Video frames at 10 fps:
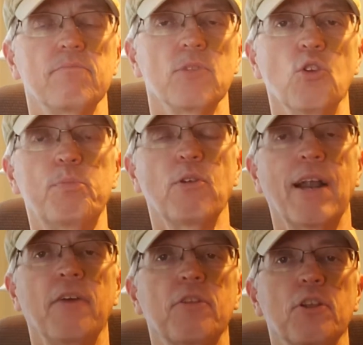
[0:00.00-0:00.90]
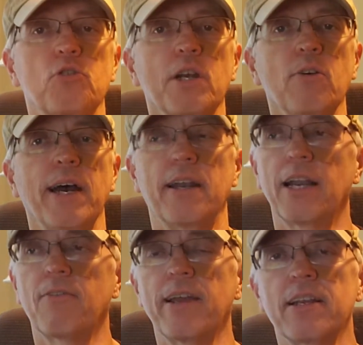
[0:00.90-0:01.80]
looped around to the trailhead. And
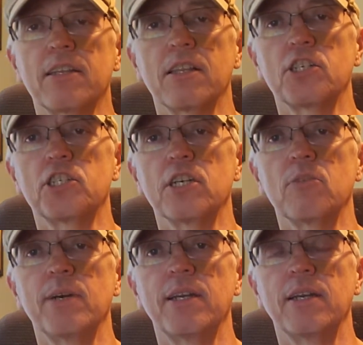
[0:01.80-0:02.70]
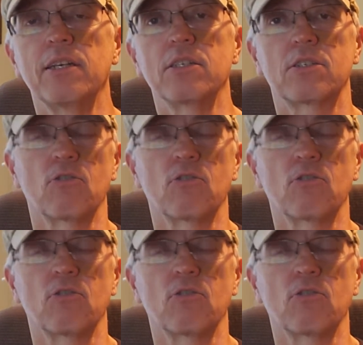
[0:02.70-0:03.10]
I ran into this gentleman and his